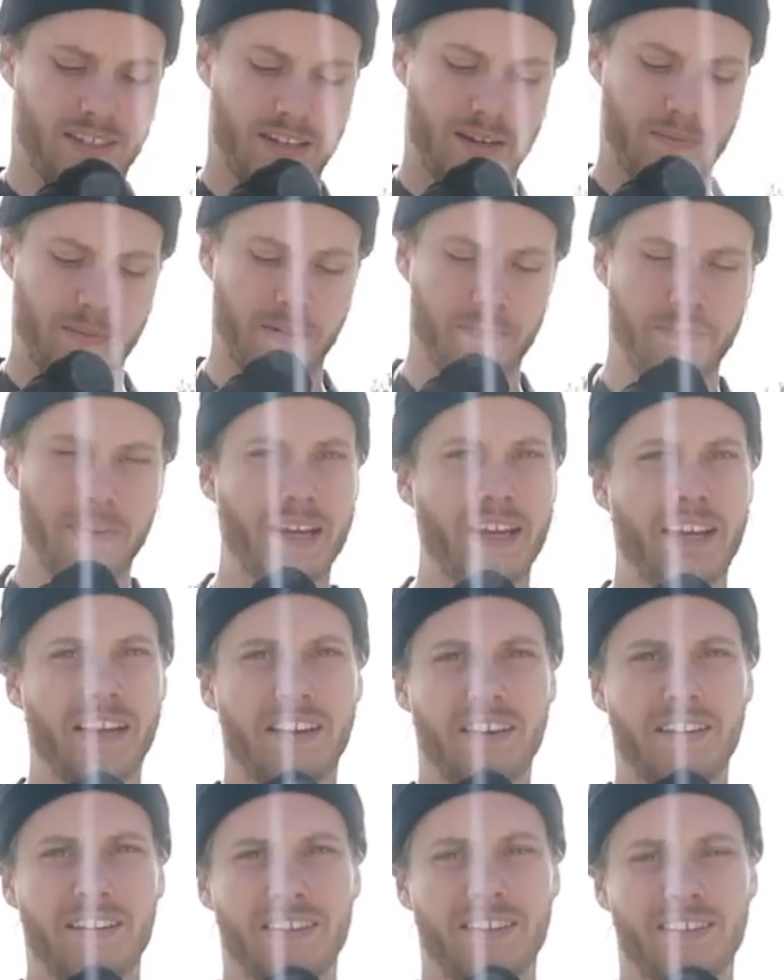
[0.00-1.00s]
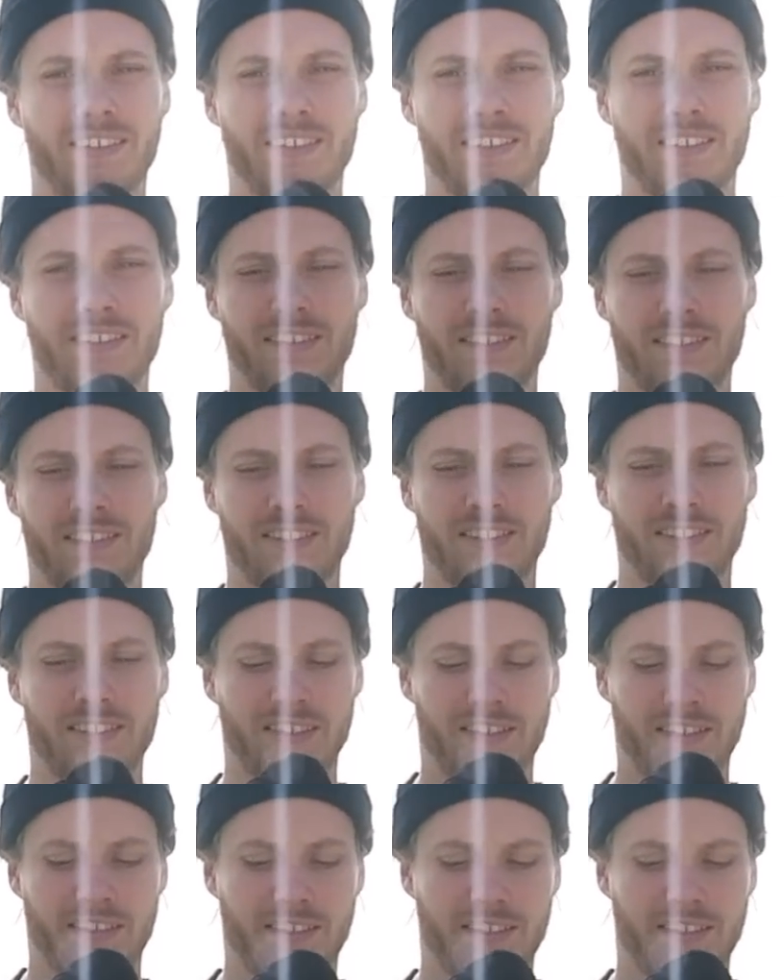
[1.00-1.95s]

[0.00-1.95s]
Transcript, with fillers: Come on, man. Forrest.